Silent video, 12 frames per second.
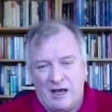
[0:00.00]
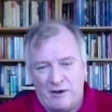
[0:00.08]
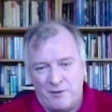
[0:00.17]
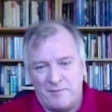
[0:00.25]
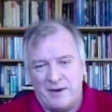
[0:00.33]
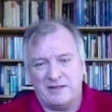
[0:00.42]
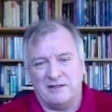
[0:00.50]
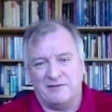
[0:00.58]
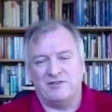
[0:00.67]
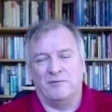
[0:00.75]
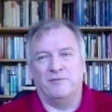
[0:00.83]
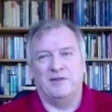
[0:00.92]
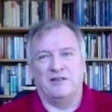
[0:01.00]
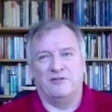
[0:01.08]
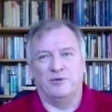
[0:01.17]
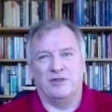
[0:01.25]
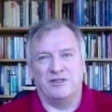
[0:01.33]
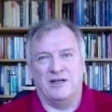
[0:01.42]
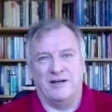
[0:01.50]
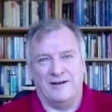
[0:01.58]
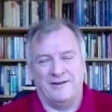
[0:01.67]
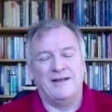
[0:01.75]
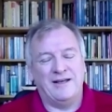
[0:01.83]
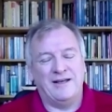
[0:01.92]
and we might have some things which
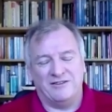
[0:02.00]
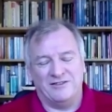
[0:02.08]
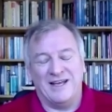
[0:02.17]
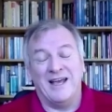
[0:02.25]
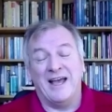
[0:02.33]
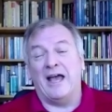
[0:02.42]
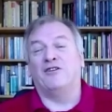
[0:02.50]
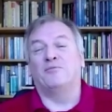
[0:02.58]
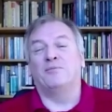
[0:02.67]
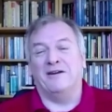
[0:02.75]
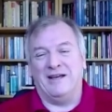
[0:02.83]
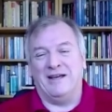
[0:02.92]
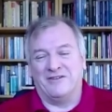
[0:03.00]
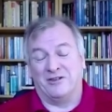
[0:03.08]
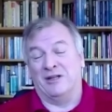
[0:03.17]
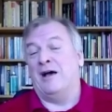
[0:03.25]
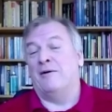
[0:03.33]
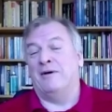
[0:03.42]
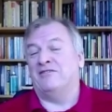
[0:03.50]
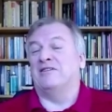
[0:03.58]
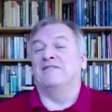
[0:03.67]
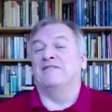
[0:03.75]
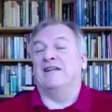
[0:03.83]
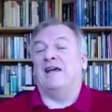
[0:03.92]
are, as you said, experiential. Our best
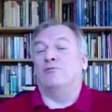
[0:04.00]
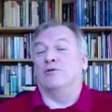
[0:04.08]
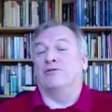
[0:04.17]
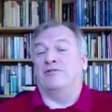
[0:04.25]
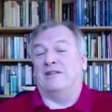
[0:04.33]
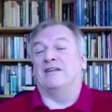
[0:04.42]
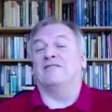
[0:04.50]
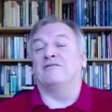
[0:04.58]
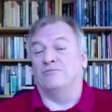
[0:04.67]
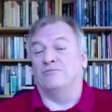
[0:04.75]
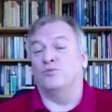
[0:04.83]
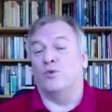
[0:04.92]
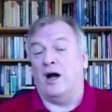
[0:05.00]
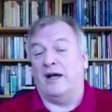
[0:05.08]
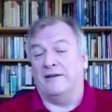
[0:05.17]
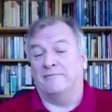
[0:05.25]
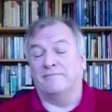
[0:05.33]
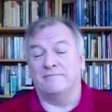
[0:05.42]
ever day was this, why?